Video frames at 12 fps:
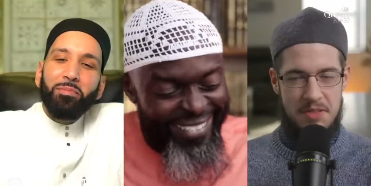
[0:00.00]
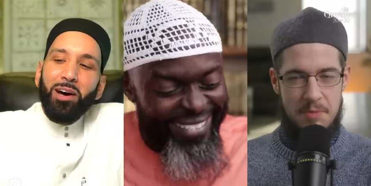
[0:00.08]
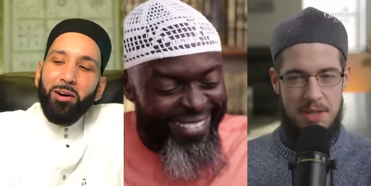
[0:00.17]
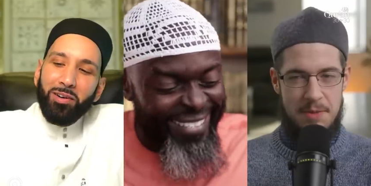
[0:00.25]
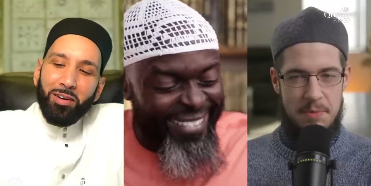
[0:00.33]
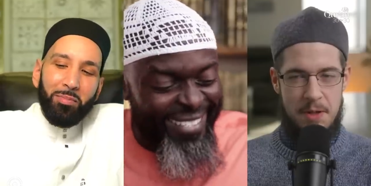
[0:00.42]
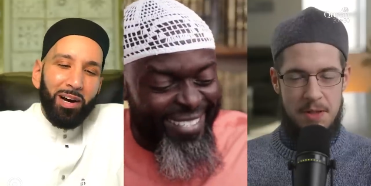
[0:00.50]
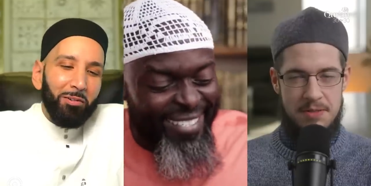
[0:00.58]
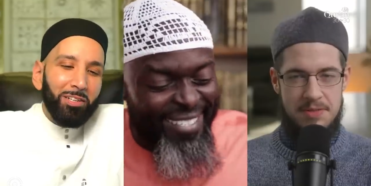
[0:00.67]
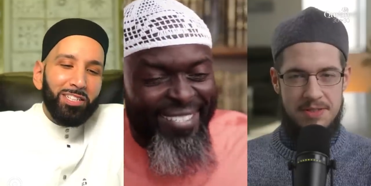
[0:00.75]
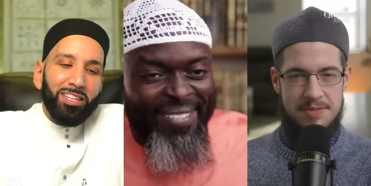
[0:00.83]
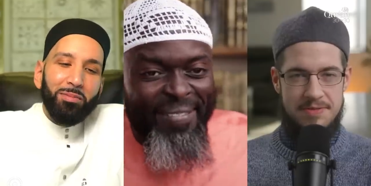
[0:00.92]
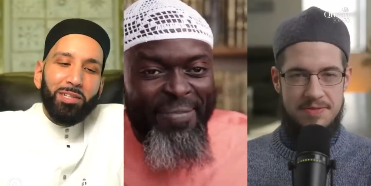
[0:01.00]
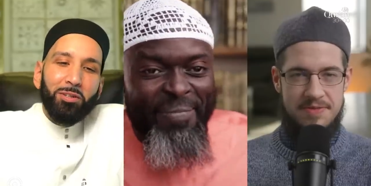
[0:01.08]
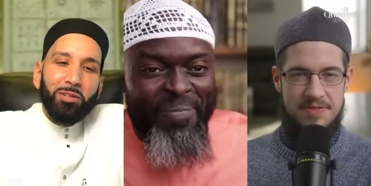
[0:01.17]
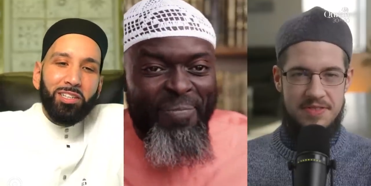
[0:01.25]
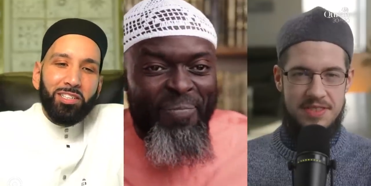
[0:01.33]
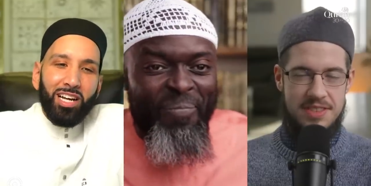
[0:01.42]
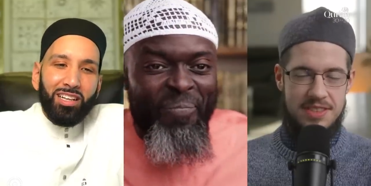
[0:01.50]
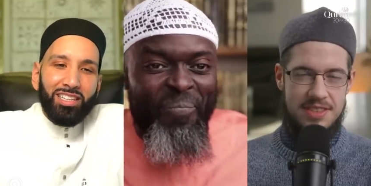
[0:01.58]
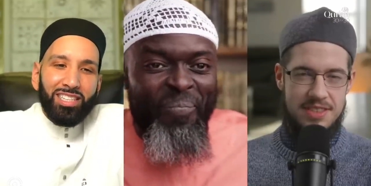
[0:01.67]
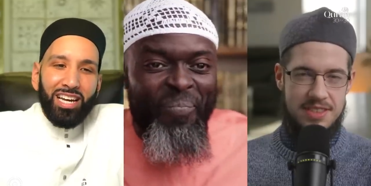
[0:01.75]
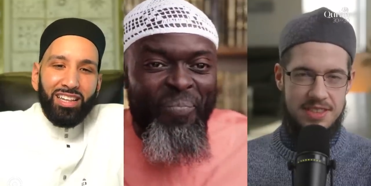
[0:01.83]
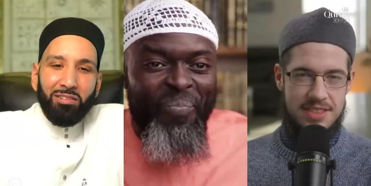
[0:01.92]
Speaker 1: about, to be a part about what
Speaker 2: you're going to be doing,
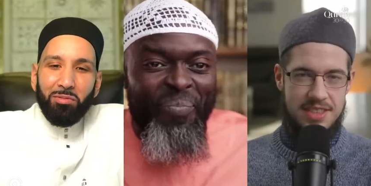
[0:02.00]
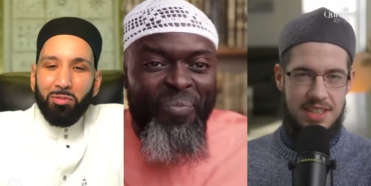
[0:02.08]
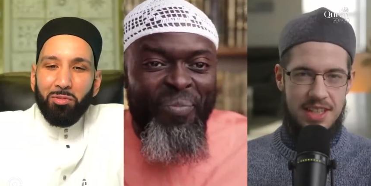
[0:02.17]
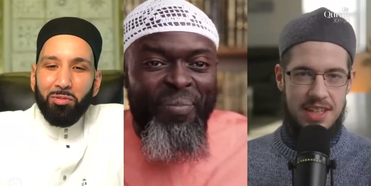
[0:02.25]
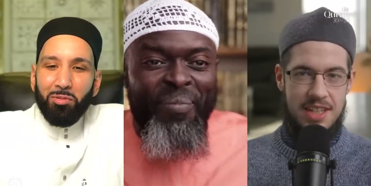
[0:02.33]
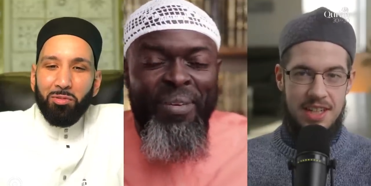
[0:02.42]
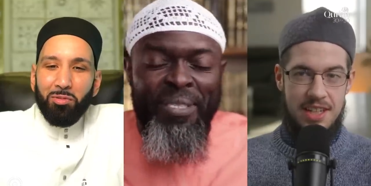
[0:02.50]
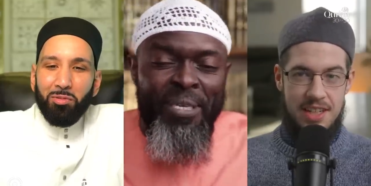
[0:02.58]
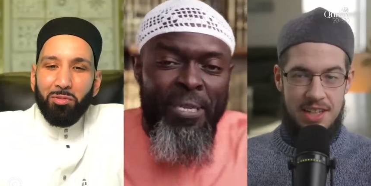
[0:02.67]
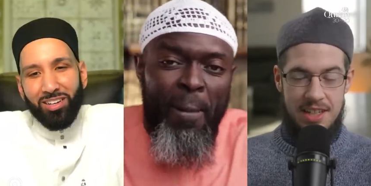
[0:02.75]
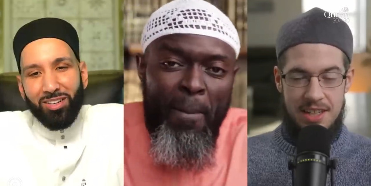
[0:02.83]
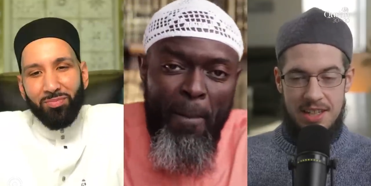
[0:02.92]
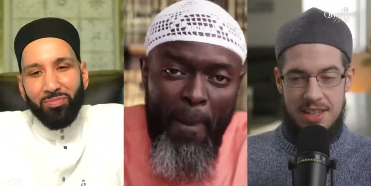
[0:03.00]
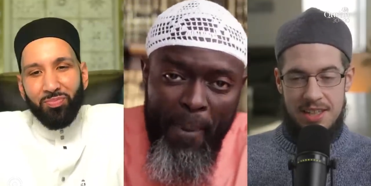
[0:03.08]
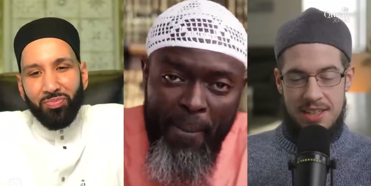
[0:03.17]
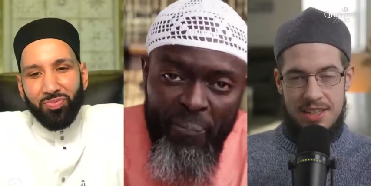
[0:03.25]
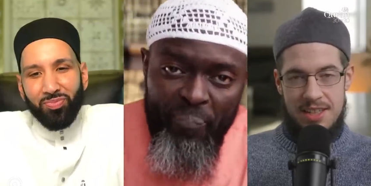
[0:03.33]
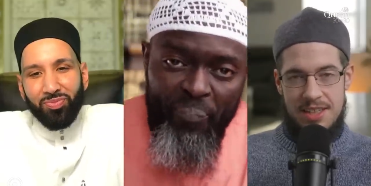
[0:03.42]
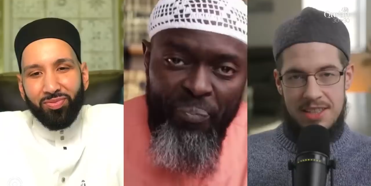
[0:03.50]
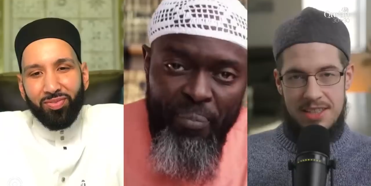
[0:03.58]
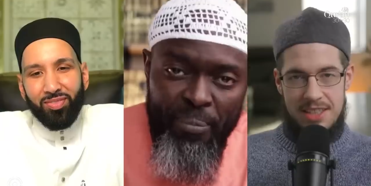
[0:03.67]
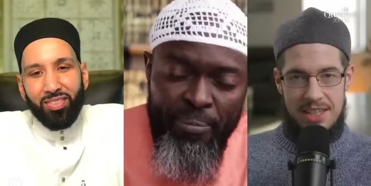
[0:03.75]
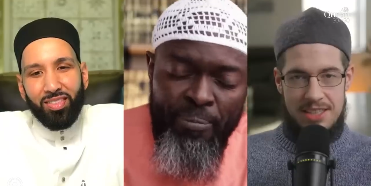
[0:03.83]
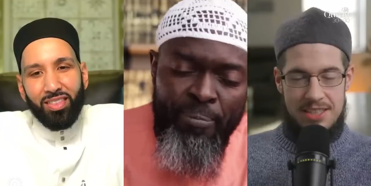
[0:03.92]
inshallah, Ta'ala, then before we get started.
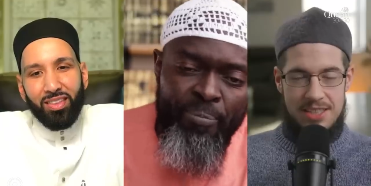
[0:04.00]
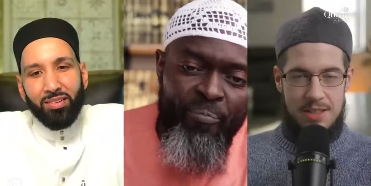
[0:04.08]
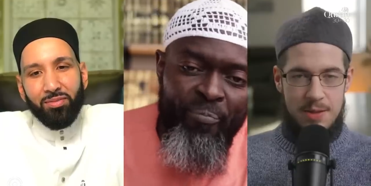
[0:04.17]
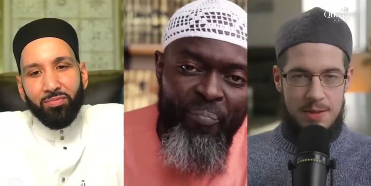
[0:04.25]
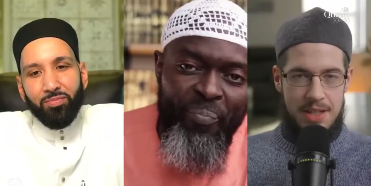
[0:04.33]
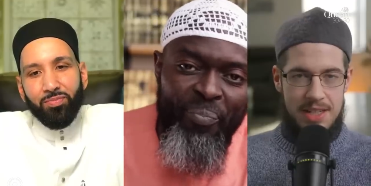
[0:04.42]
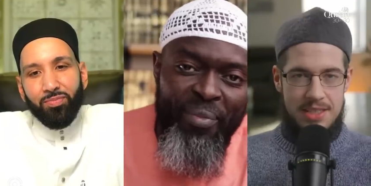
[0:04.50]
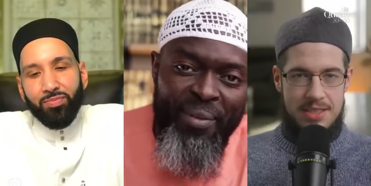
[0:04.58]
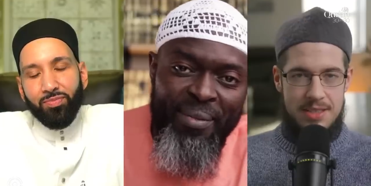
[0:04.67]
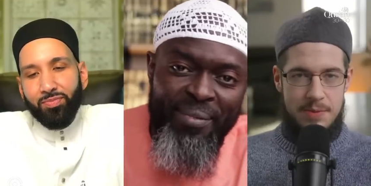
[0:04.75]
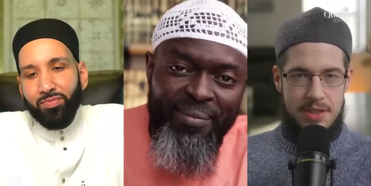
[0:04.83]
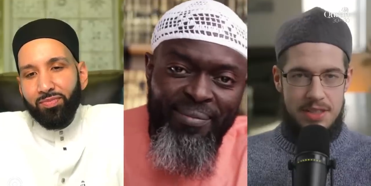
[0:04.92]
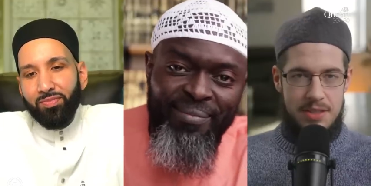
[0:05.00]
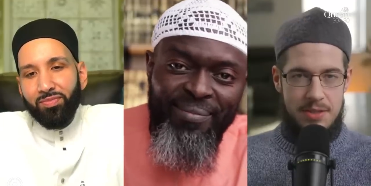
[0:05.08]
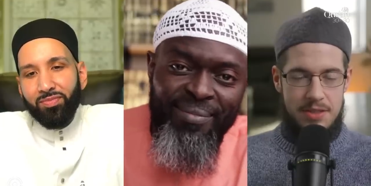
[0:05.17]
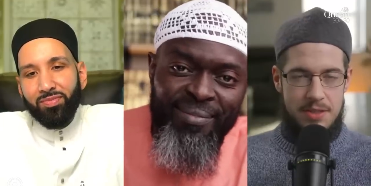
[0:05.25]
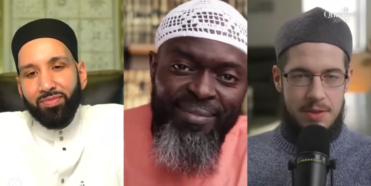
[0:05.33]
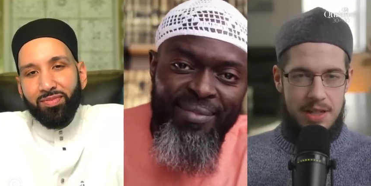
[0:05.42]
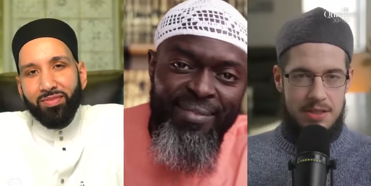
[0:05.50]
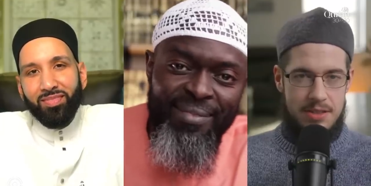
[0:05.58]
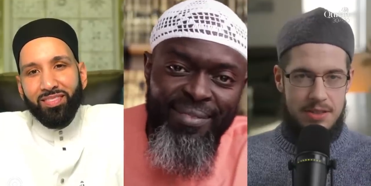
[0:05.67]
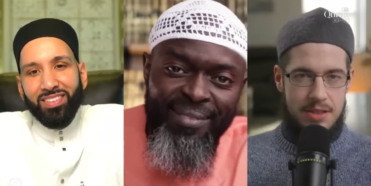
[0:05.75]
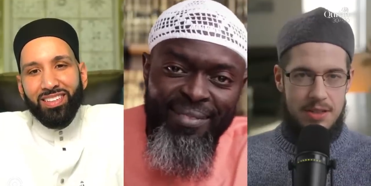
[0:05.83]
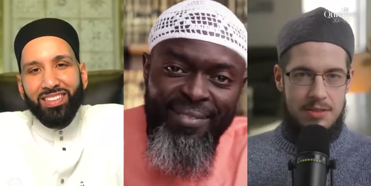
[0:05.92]
Speaker 1: Yes. So, as the research
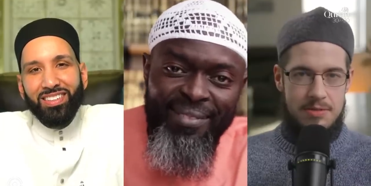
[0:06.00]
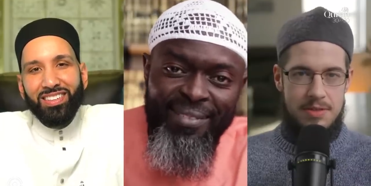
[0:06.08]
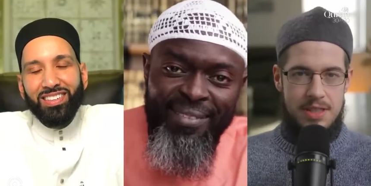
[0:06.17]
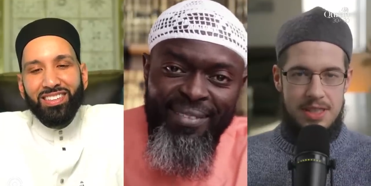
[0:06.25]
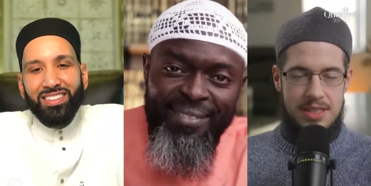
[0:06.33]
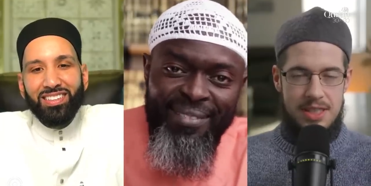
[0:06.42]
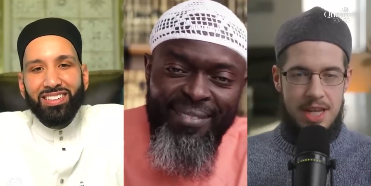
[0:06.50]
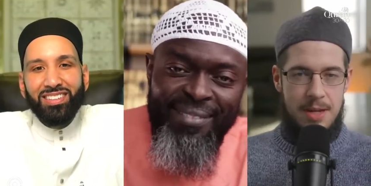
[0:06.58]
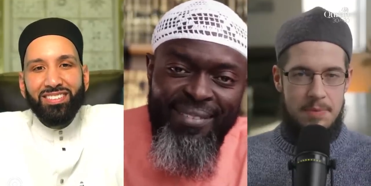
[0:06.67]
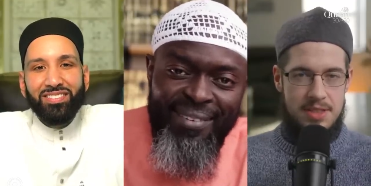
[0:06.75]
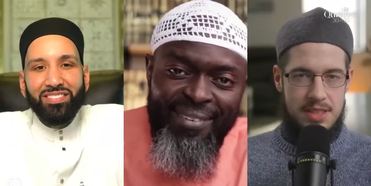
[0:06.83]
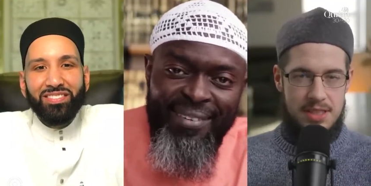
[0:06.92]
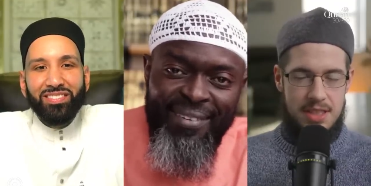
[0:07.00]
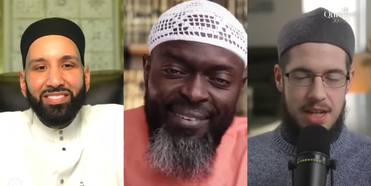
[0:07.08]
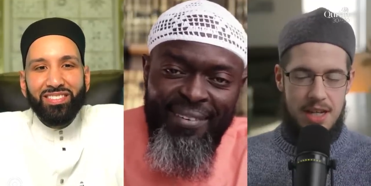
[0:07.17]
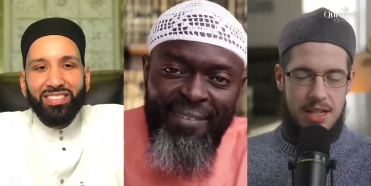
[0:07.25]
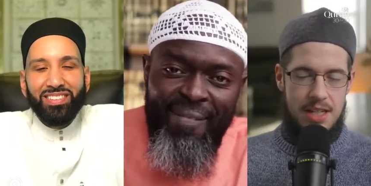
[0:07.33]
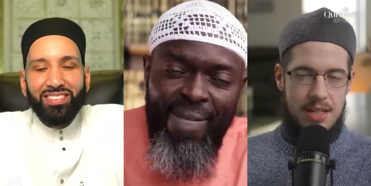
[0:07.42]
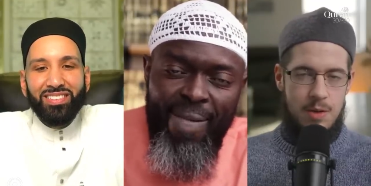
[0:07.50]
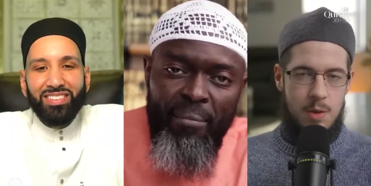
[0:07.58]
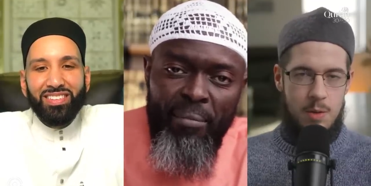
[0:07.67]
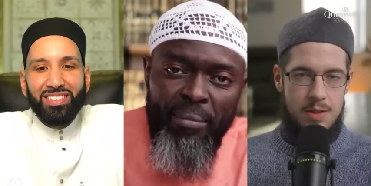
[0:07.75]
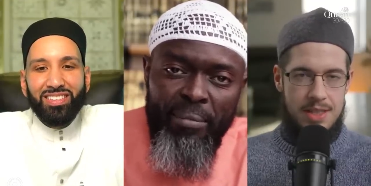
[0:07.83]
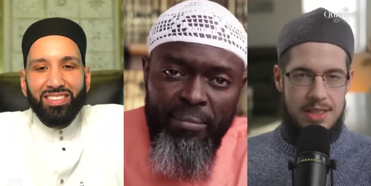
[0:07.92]
director of Islam and society, the
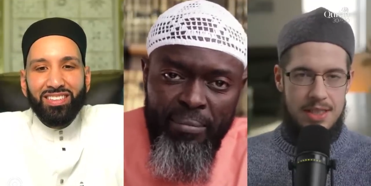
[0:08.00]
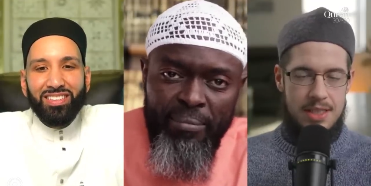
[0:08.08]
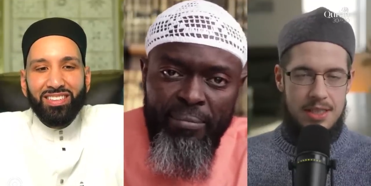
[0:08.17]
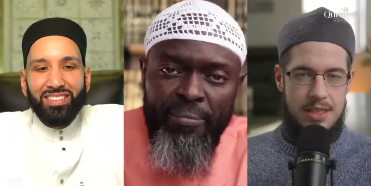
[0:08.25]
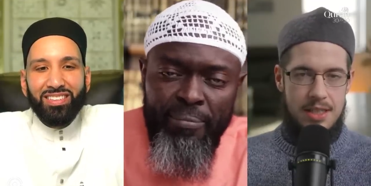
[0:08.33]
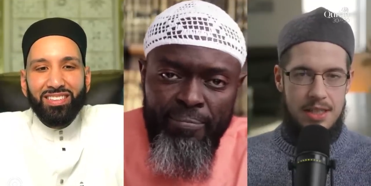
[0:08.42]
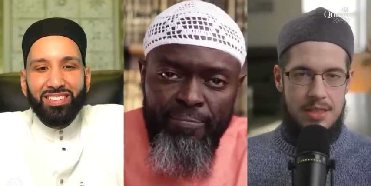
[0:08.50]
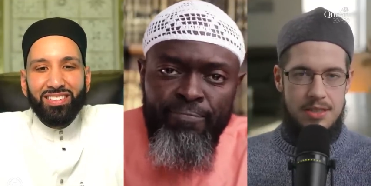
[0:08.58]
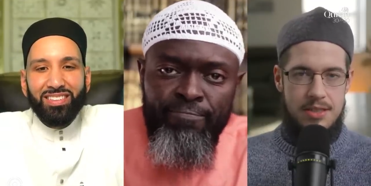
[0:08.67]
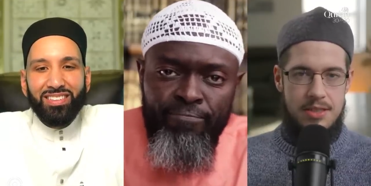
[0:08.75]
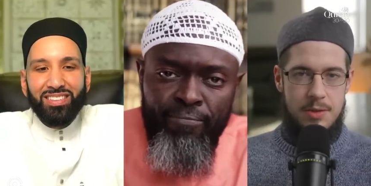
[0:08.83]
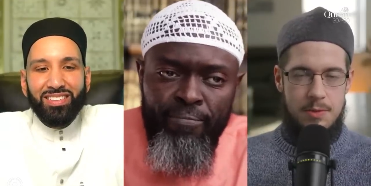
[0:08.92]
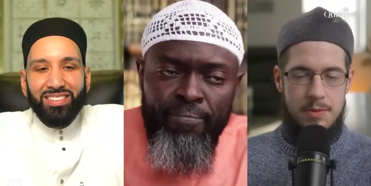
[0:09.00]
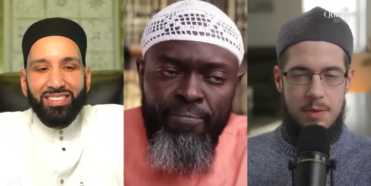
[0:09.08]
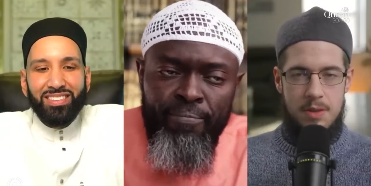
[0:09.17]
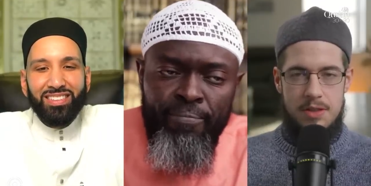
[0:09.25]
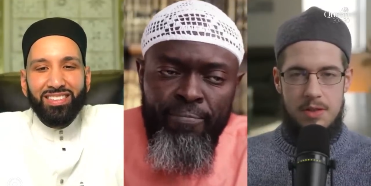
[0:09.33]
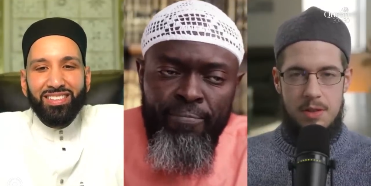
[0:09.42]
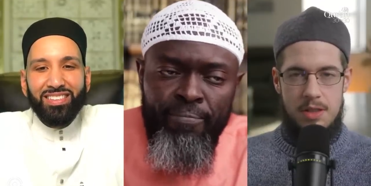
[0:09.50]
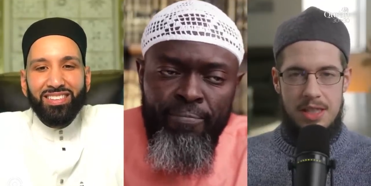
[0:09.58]
whole idea is to focus on